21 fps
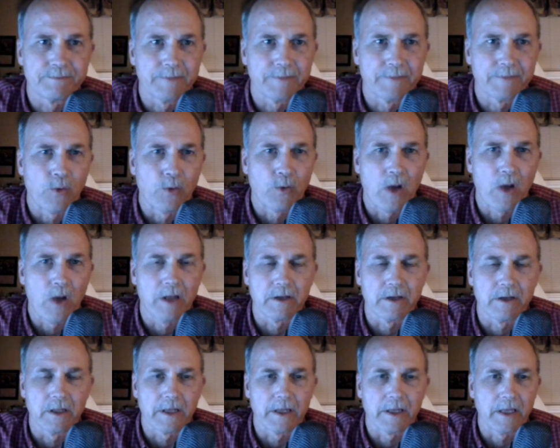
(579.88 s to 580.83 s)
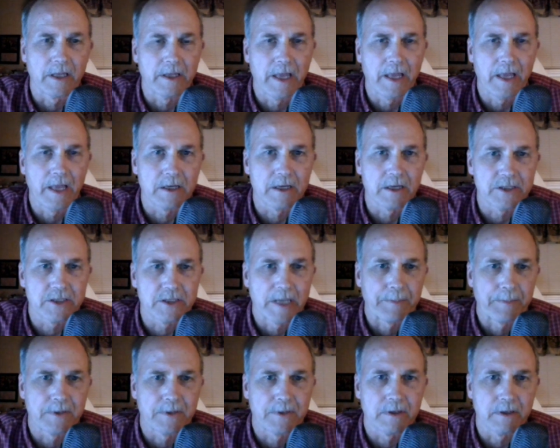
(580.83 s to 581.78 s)
equality. Like, he can't
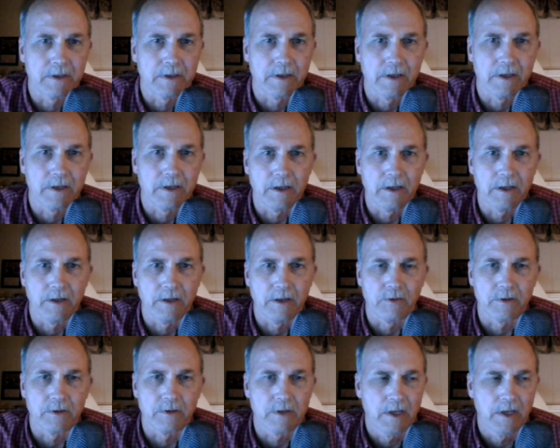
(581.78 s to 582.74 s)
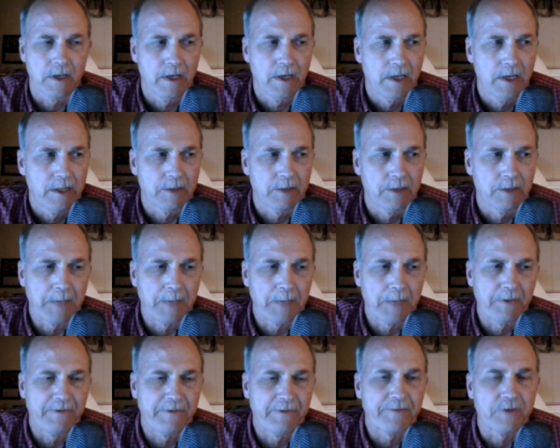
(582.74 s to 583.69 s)
accept, there
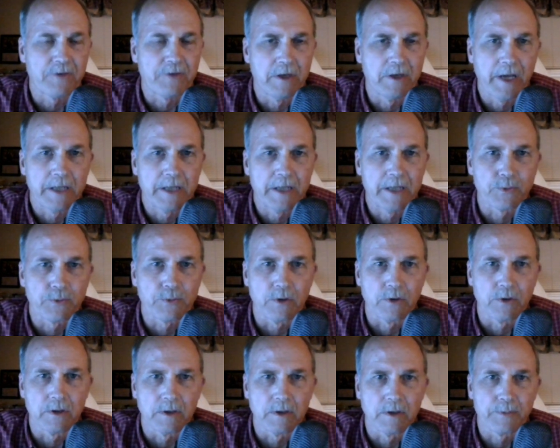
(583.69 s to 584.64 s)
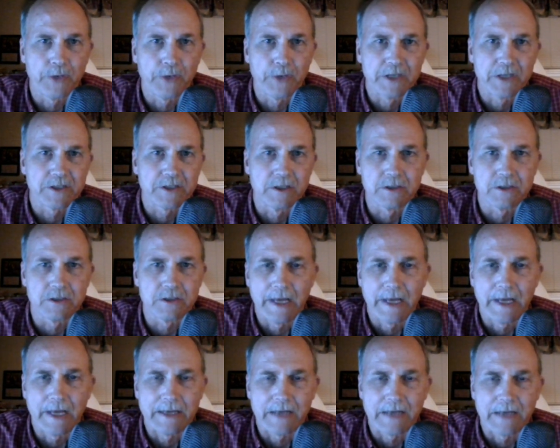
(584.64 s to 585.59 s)
might be 50 nights where the president's
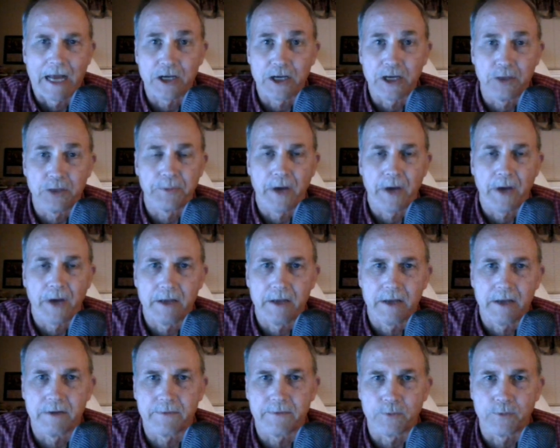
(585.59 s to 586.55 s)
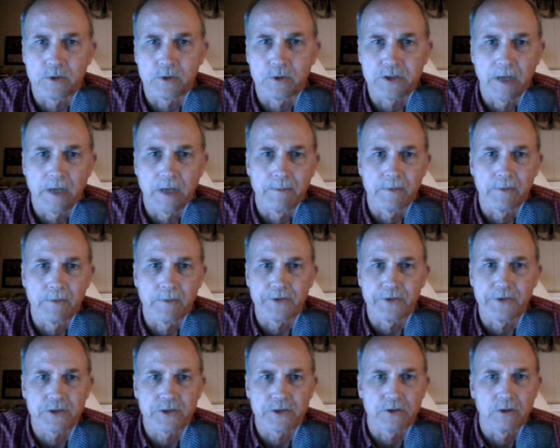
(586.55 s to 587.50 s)
not occupied with some
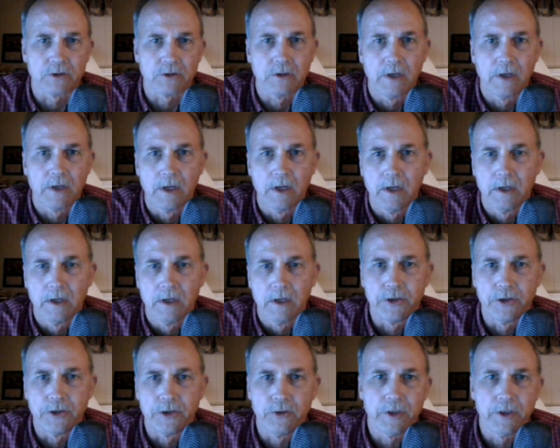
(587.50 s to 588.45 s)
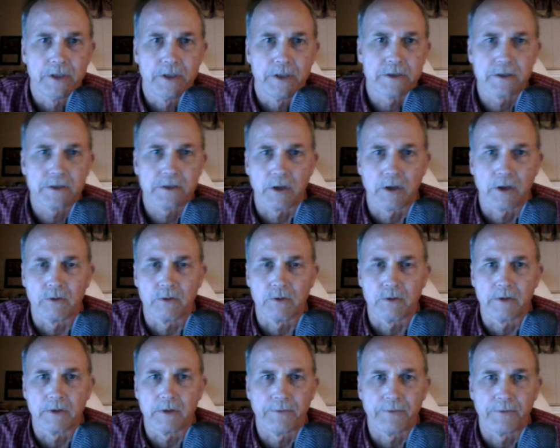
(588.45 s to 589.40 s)
official duties.
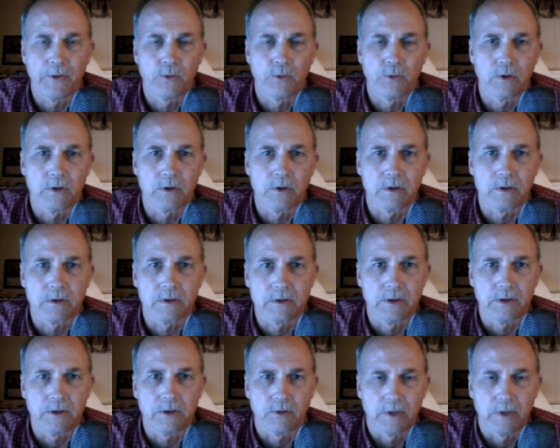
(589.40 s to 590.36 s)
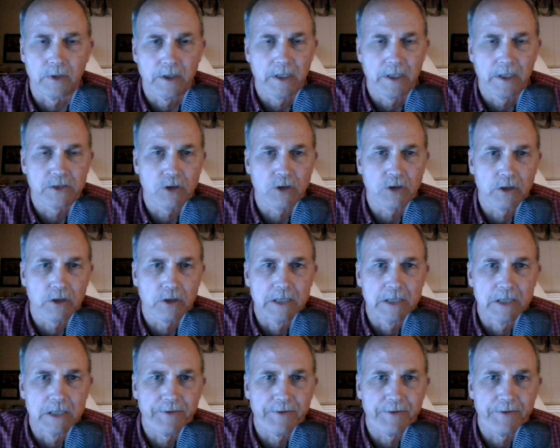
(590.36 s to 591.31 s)
So if he were, he gets all
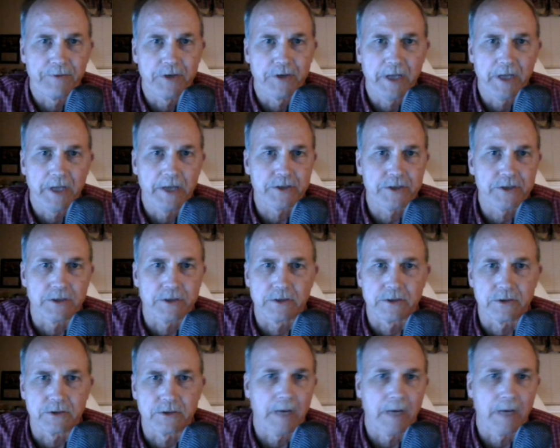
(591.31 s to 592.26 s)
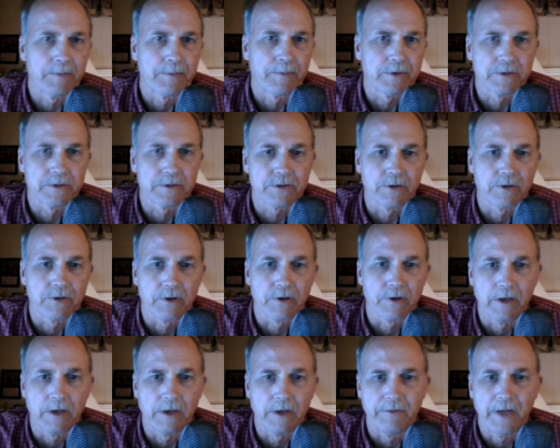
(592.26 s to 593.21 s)
kinds of invitations to come to
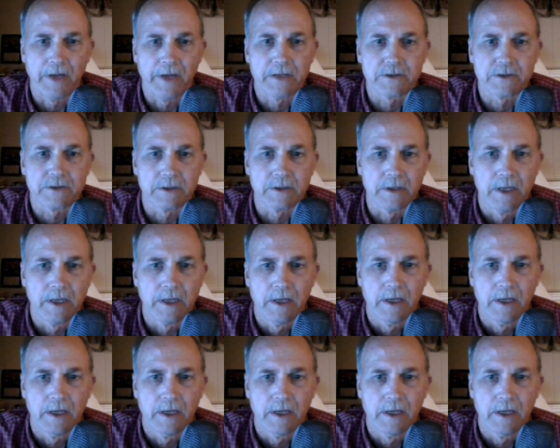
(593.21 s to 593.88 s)
certain events, and